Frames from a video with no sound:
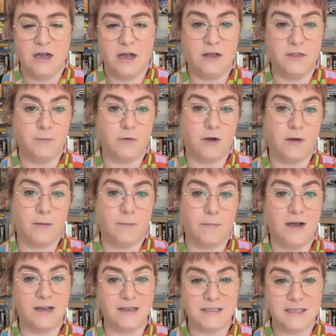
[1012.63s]
On the more
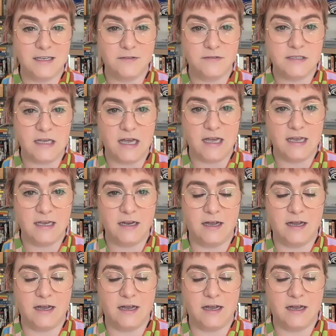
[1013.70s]
positive side,